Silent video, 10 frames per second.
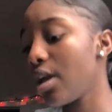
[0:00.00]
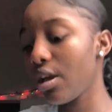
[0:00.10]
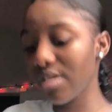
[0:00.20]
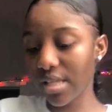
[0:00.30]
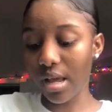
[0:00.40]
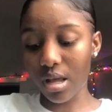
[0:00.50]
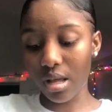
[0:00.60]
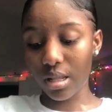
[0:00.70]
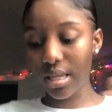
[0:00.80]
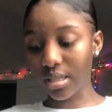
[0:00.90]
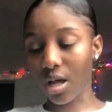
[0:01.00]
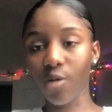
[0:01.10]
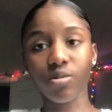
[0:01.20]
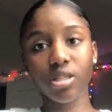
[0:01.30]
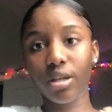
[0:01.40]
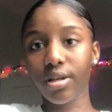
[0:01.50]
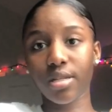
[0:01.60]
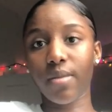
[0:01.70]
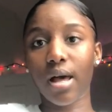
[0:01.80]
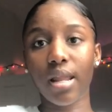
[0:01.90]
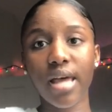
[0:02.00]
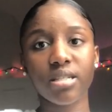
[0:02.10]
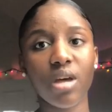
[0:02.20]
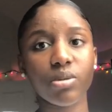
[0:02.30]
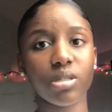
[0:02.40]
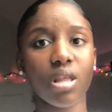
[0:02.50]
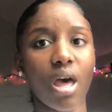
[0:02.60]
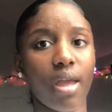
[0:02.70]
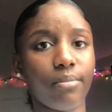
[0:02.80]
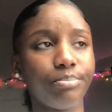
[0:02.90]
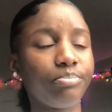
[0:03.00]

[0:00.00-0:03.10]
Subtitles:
it was like at least a couple seniors in my class. And I was just like,